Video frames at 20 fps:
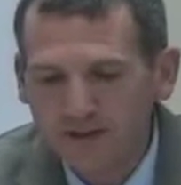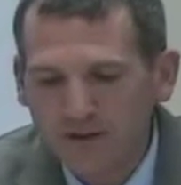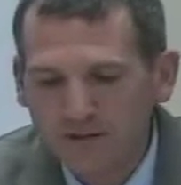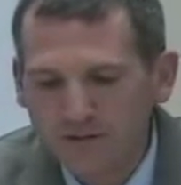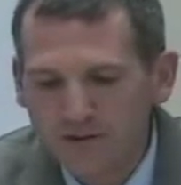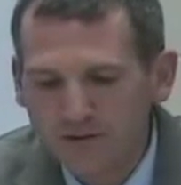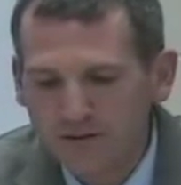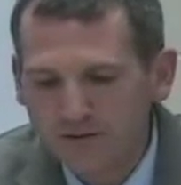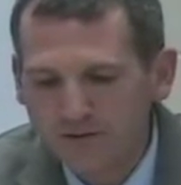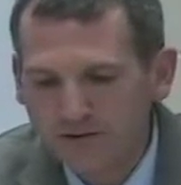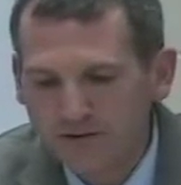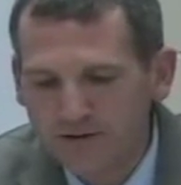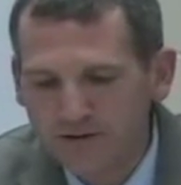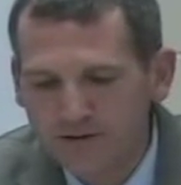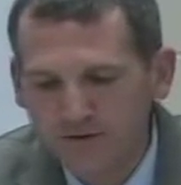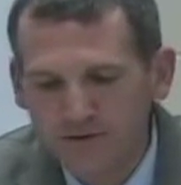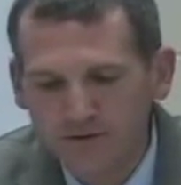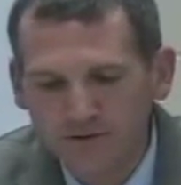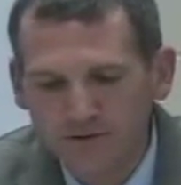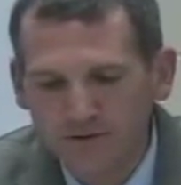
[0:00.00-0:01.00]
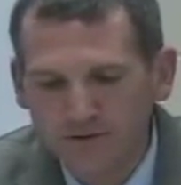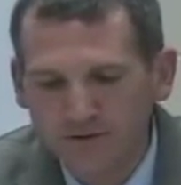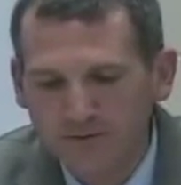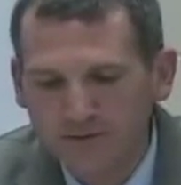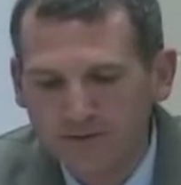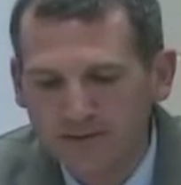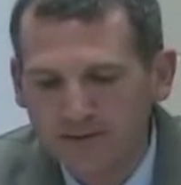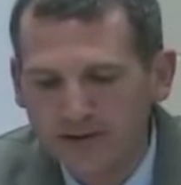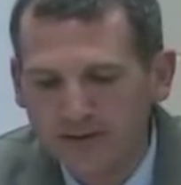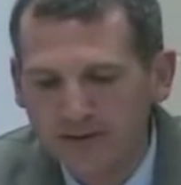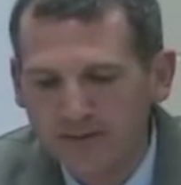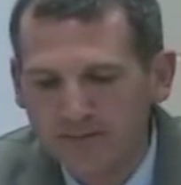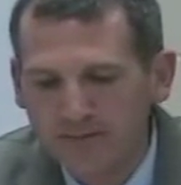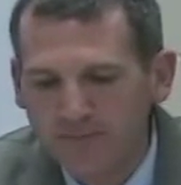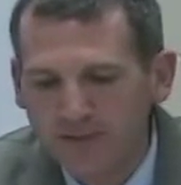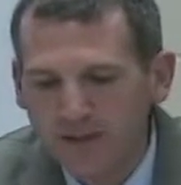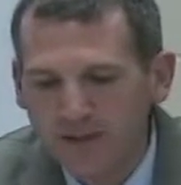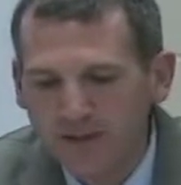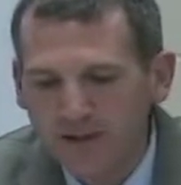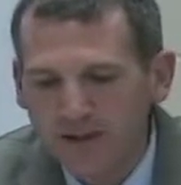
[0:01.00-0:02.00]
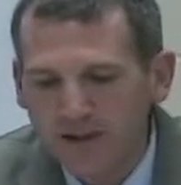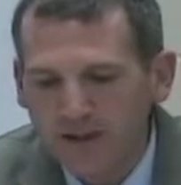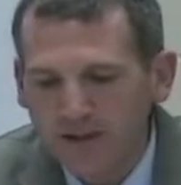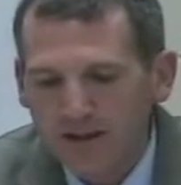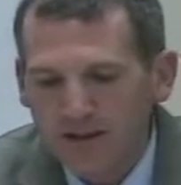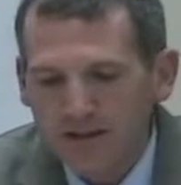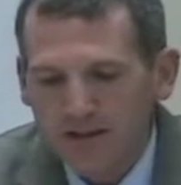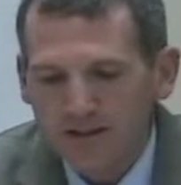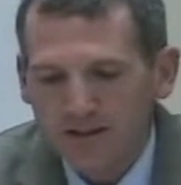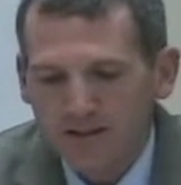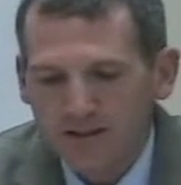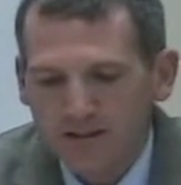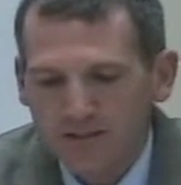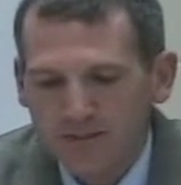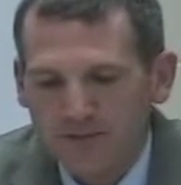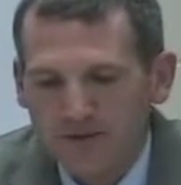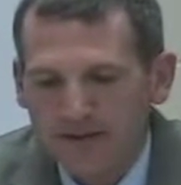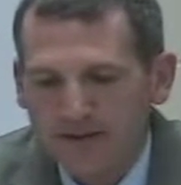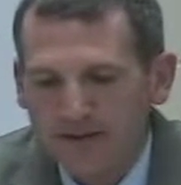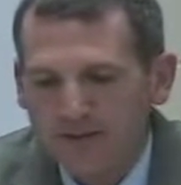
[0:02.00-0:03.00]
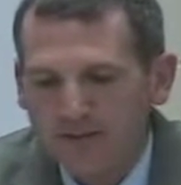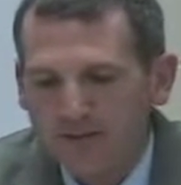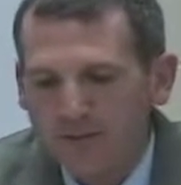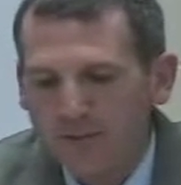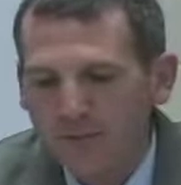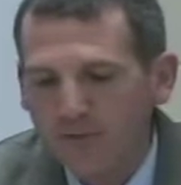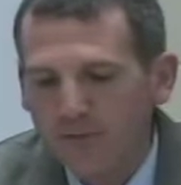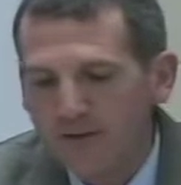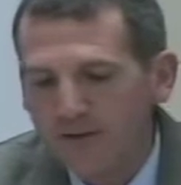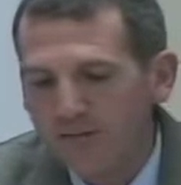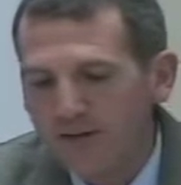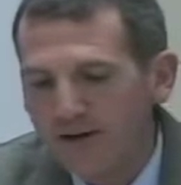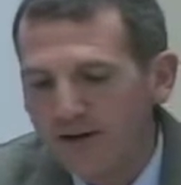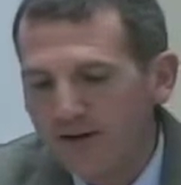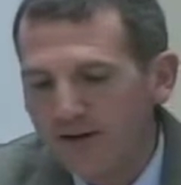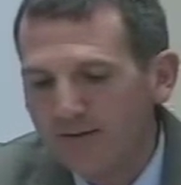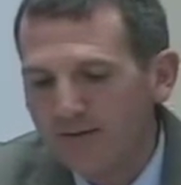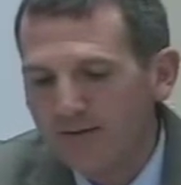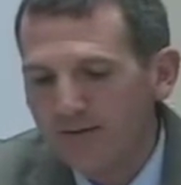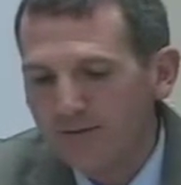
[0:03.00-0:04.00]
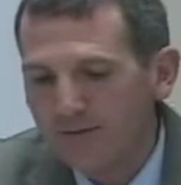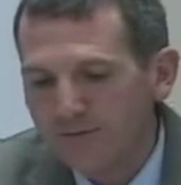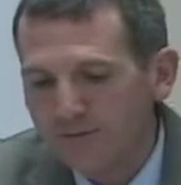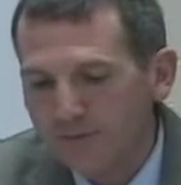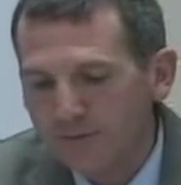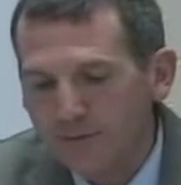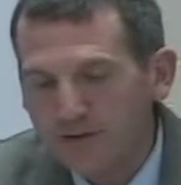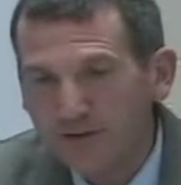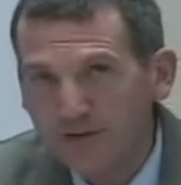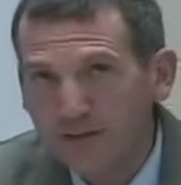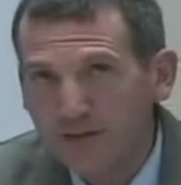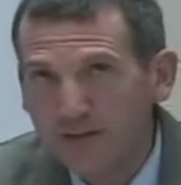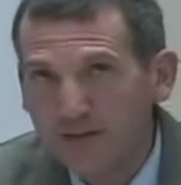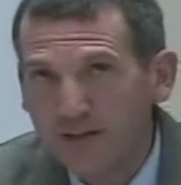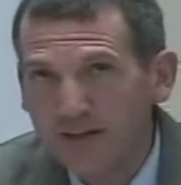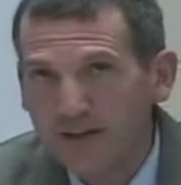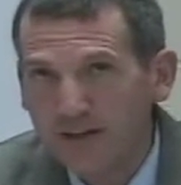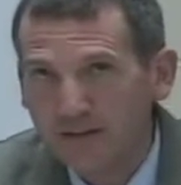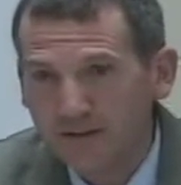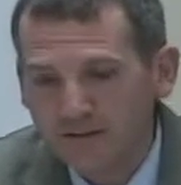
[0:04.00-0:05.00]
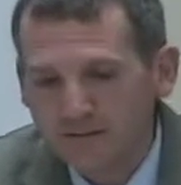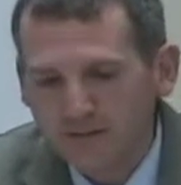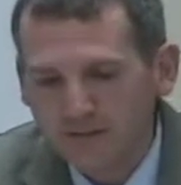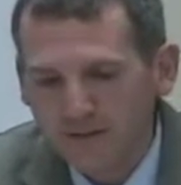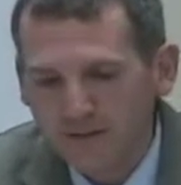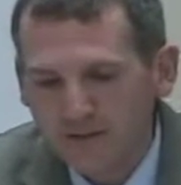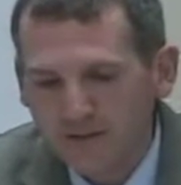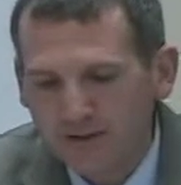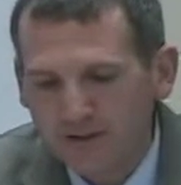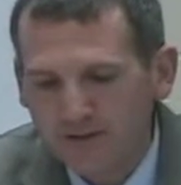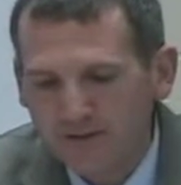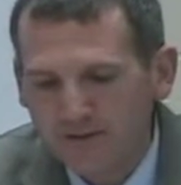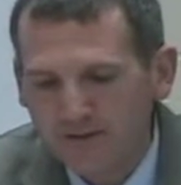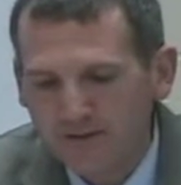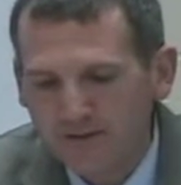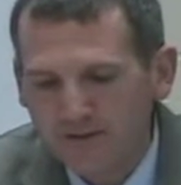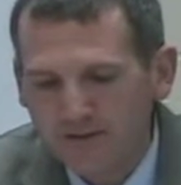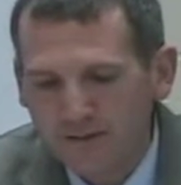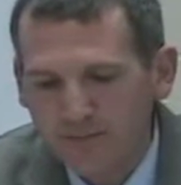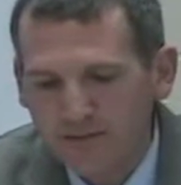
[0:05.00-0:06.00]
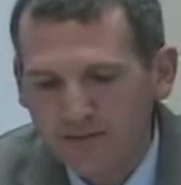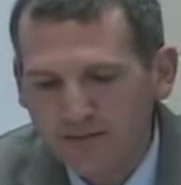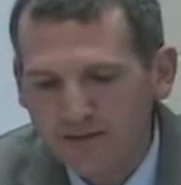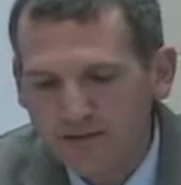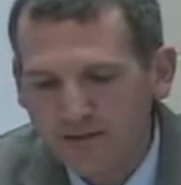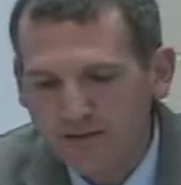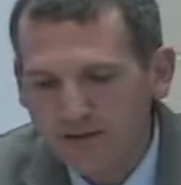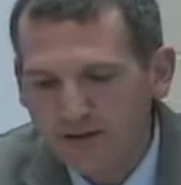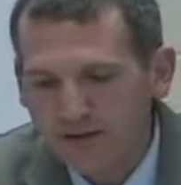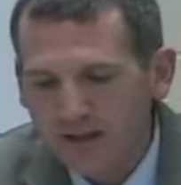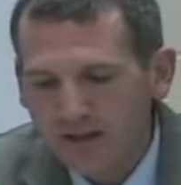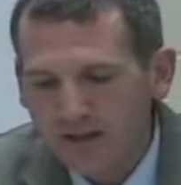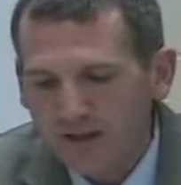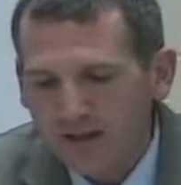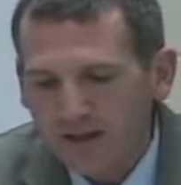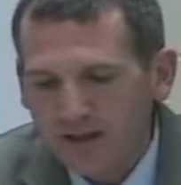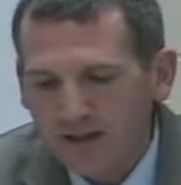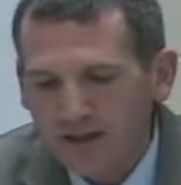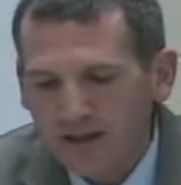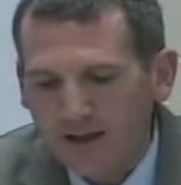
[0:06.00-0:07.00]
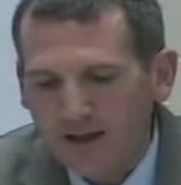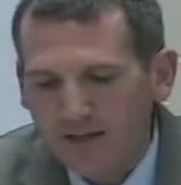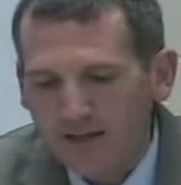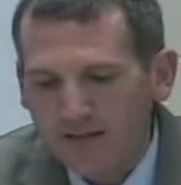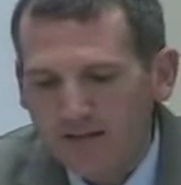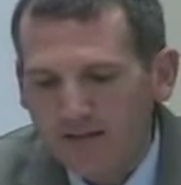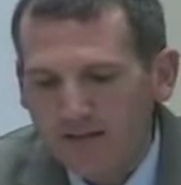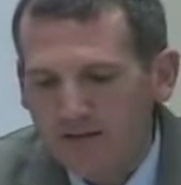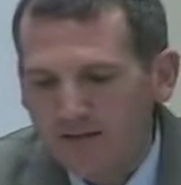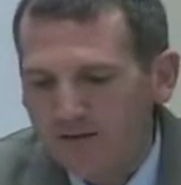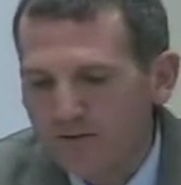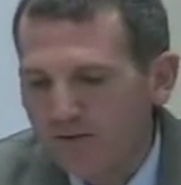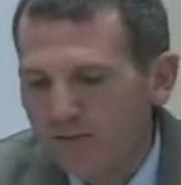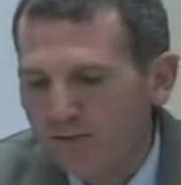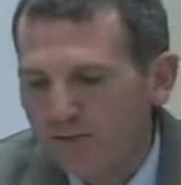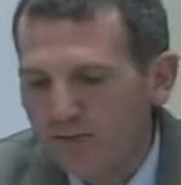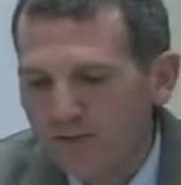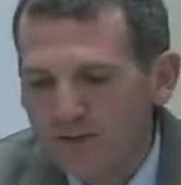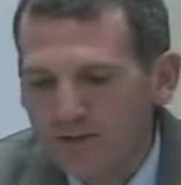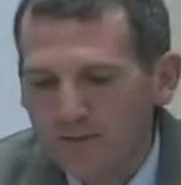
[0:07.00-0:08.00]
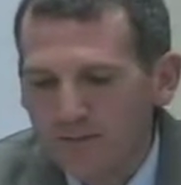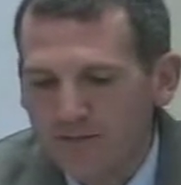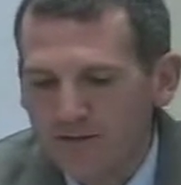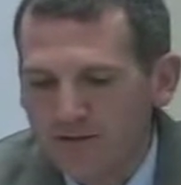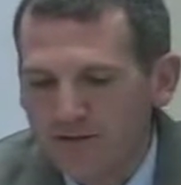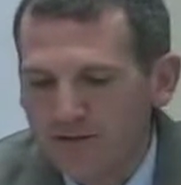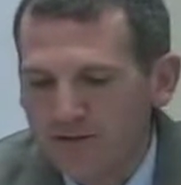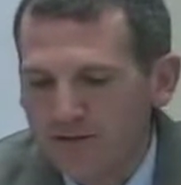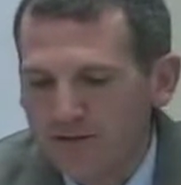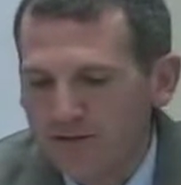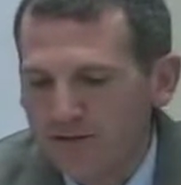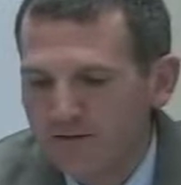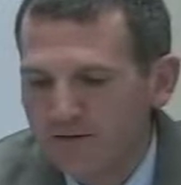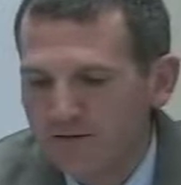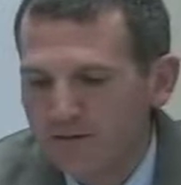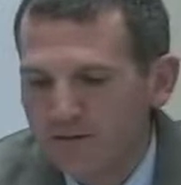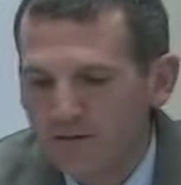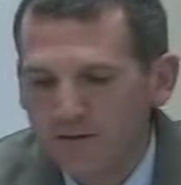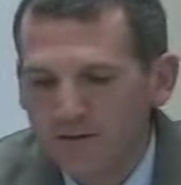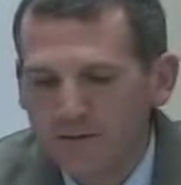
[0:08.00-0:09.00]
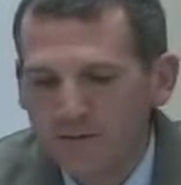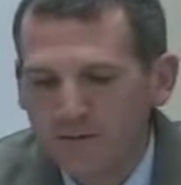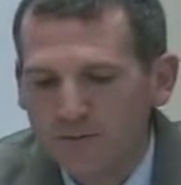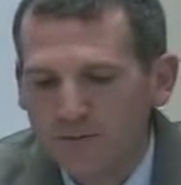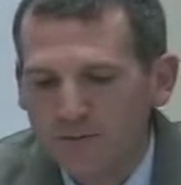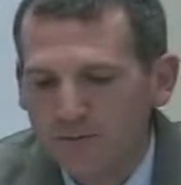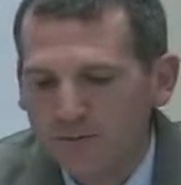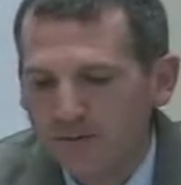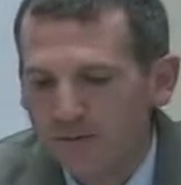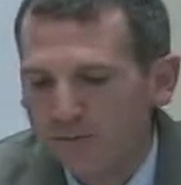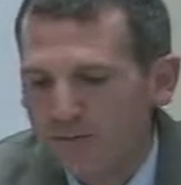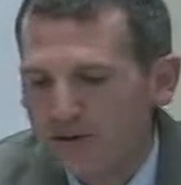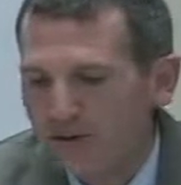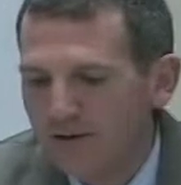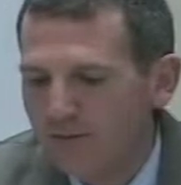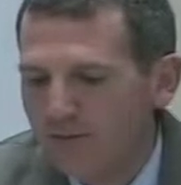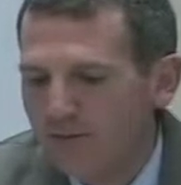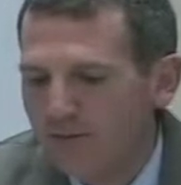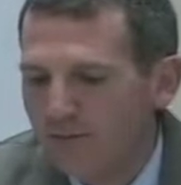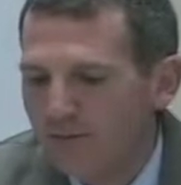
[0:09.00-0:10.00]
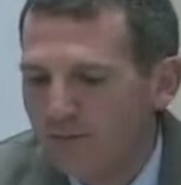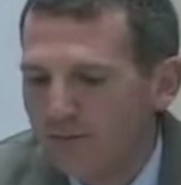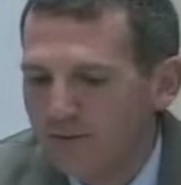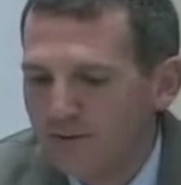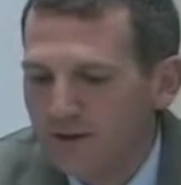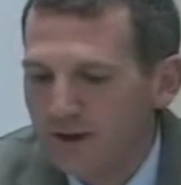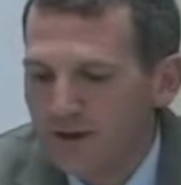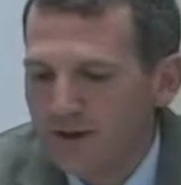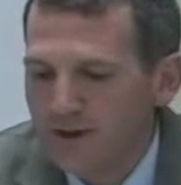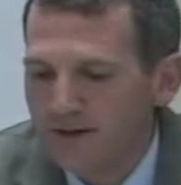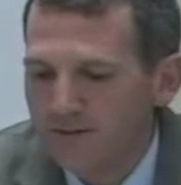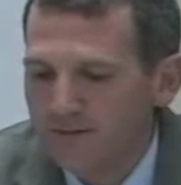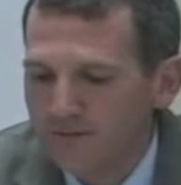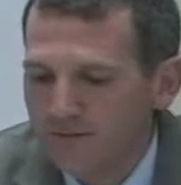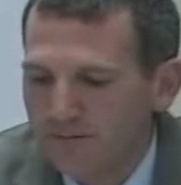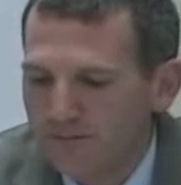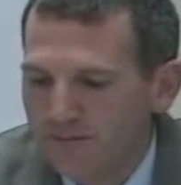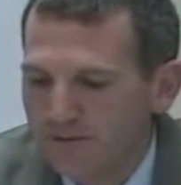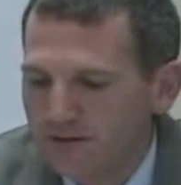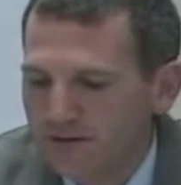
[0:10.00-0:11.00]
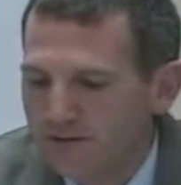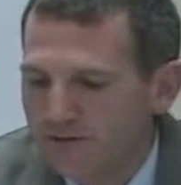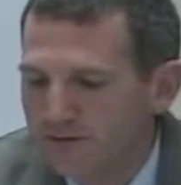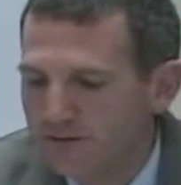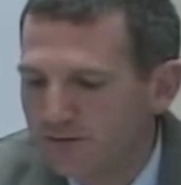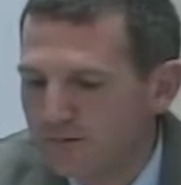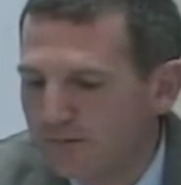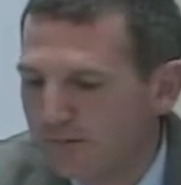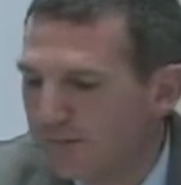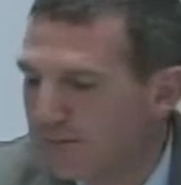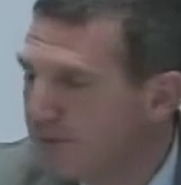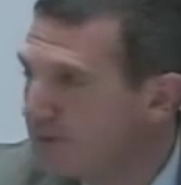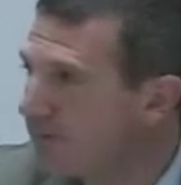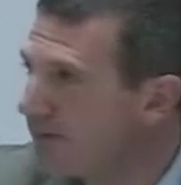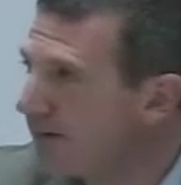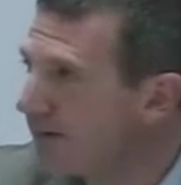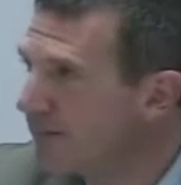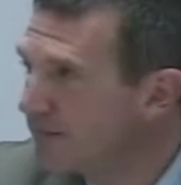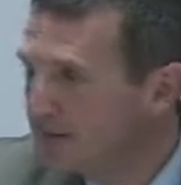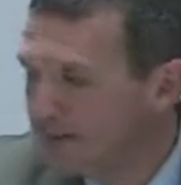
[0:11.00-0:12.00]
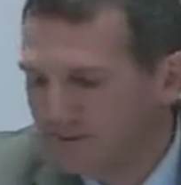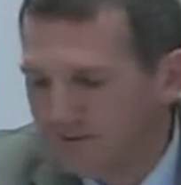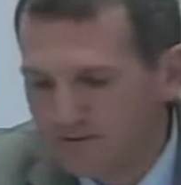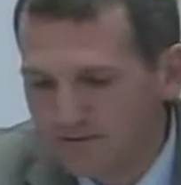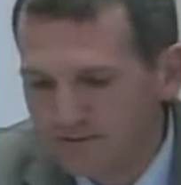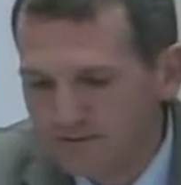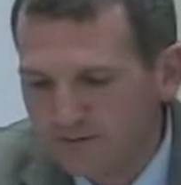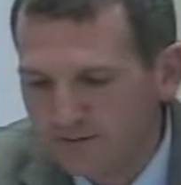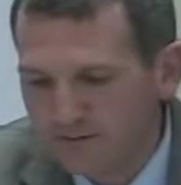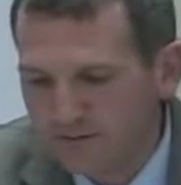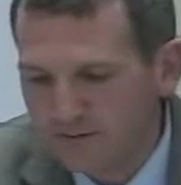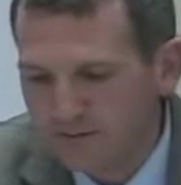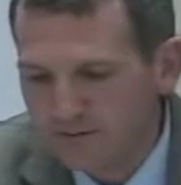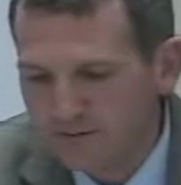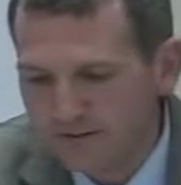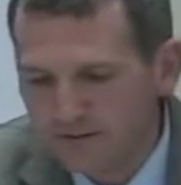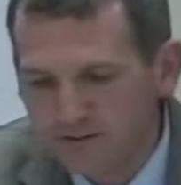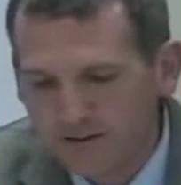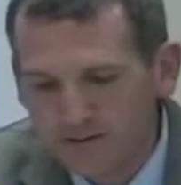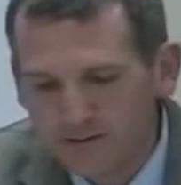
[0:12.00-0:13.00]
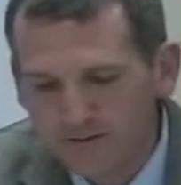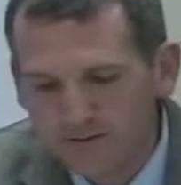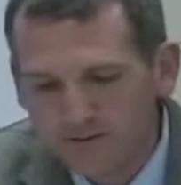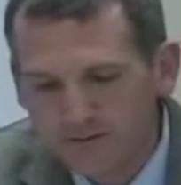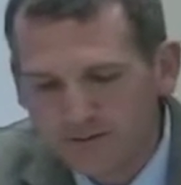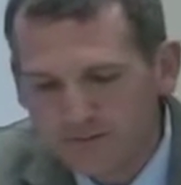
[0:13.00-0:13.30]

reduce the clerical overtime, eliminate the 0.5 special education team leader, as I mentioned, and this is where the impact of the custodian would be, and Ryan Road would have a reduction of $45,200.